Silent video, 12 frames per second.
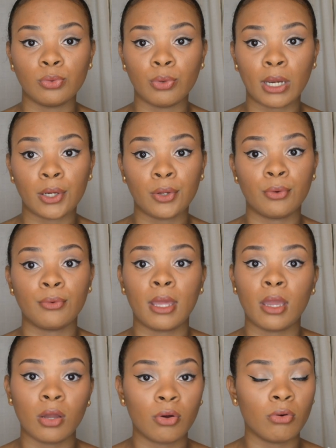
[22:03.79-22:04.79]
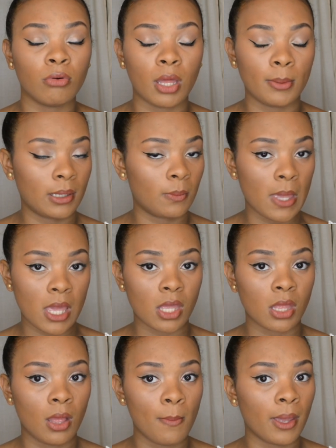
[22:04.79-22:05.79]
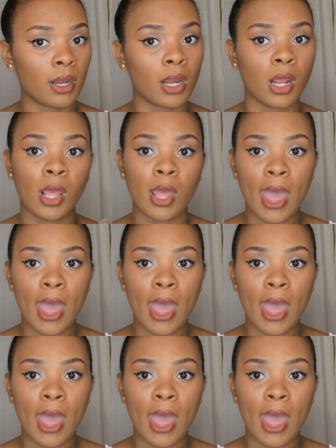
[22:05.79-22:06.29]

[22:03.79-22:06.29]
what I know now about makeup and